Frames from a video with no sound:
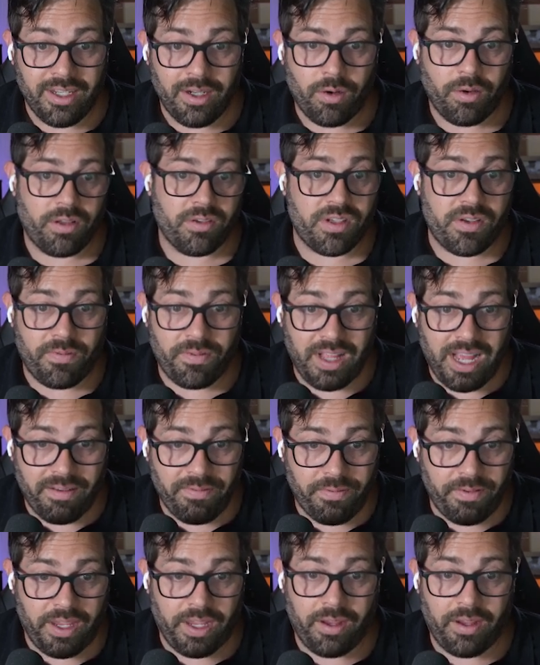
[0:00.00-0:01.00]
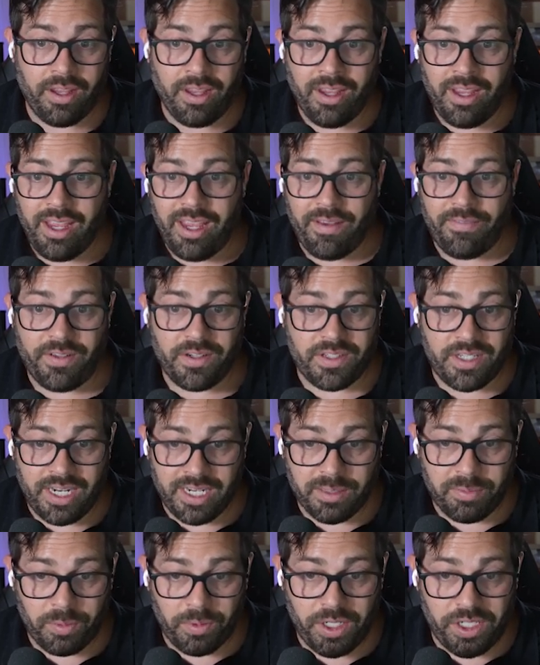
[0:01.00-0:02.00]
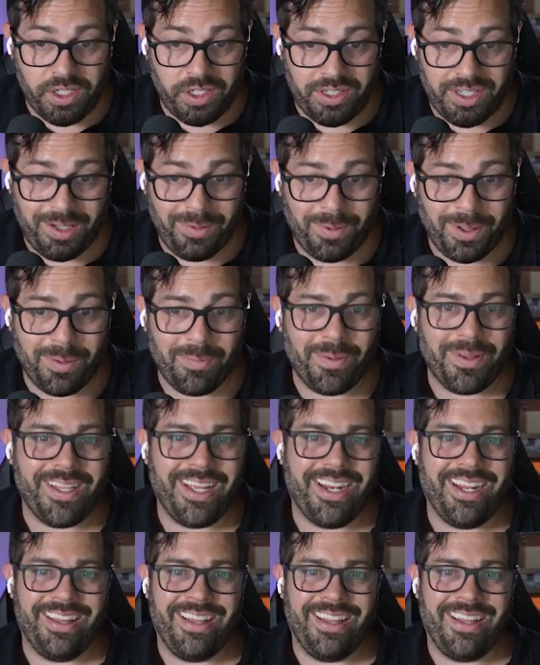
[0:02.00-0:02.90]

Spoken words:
or there's a flat fee. If there's an expiration date, we can put that in